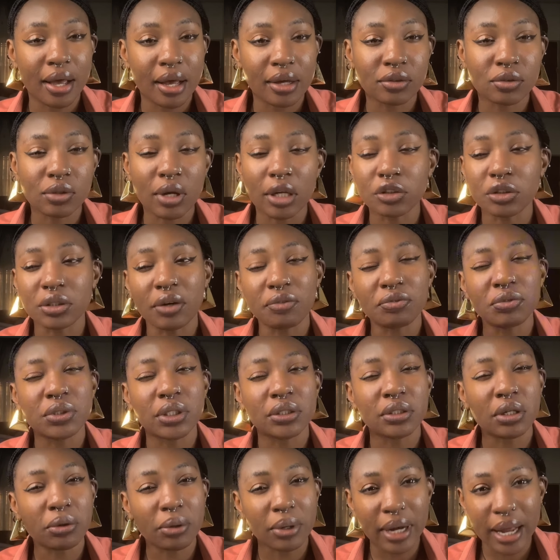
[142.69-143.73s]
So I should have
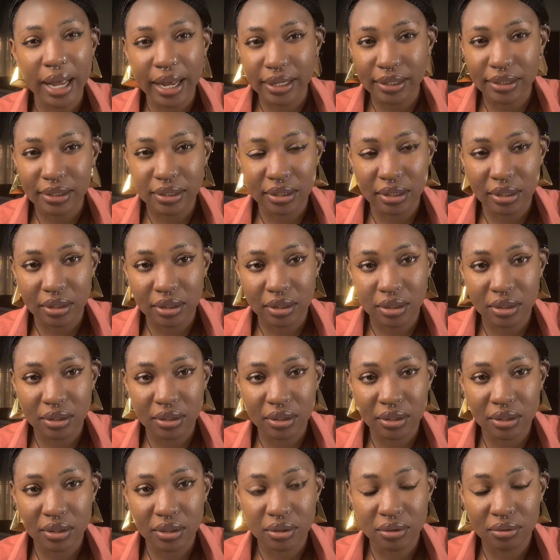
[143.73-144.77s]
generalized it.
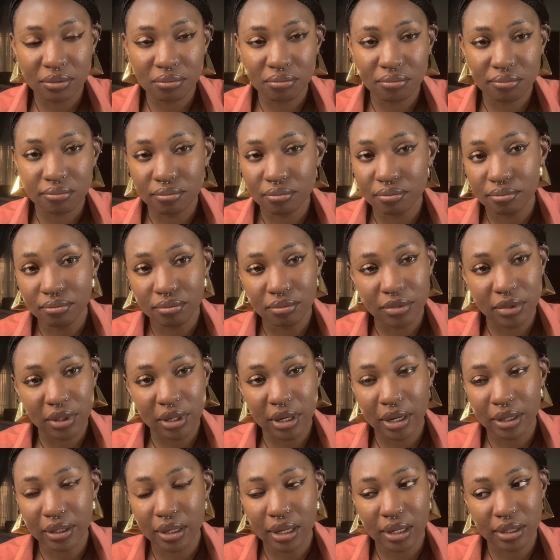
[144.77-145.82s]

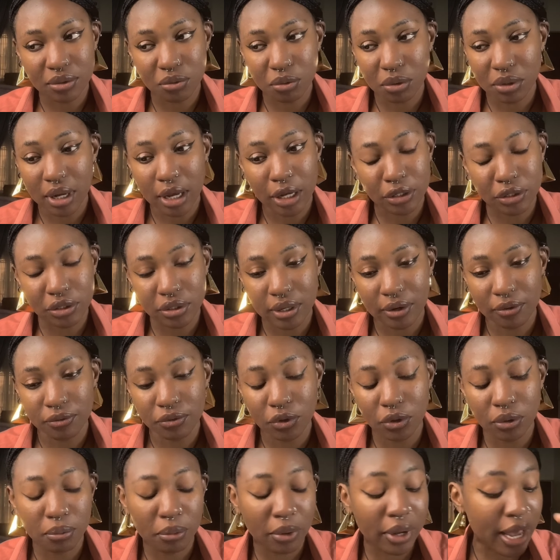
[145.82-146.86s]
Yeah, that's what I should have done.